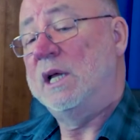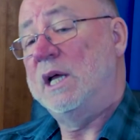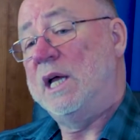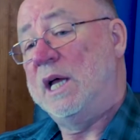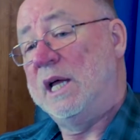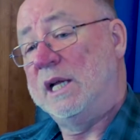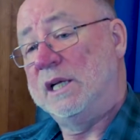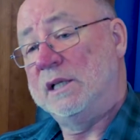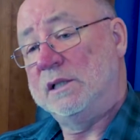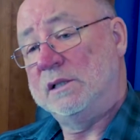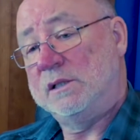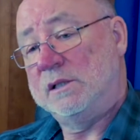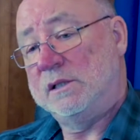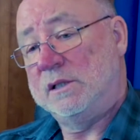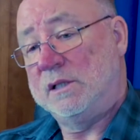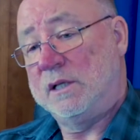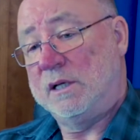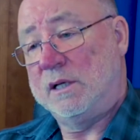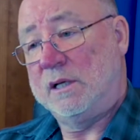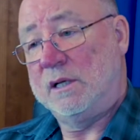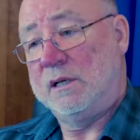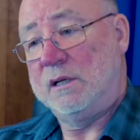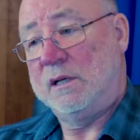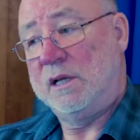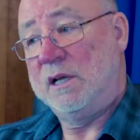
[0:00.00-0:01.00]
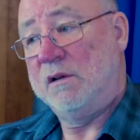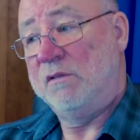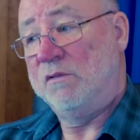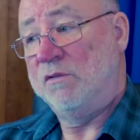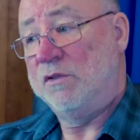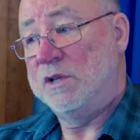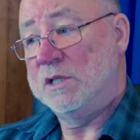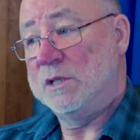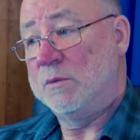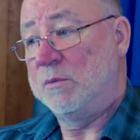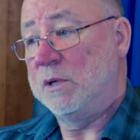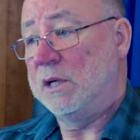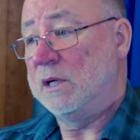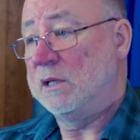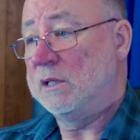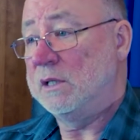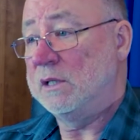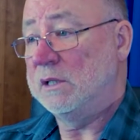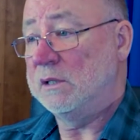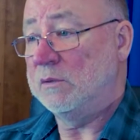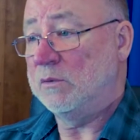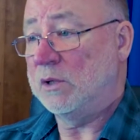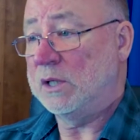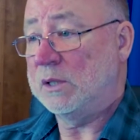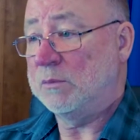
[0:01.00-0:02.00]
and it's uh, invisible in
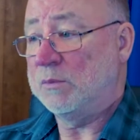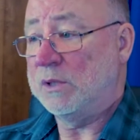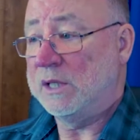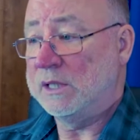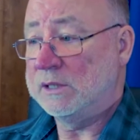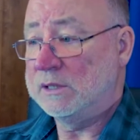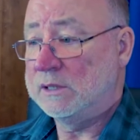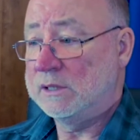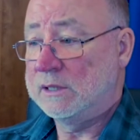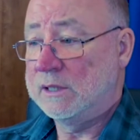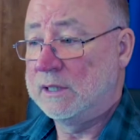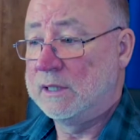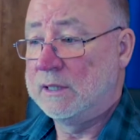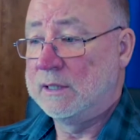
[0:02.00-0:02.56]
the workplace.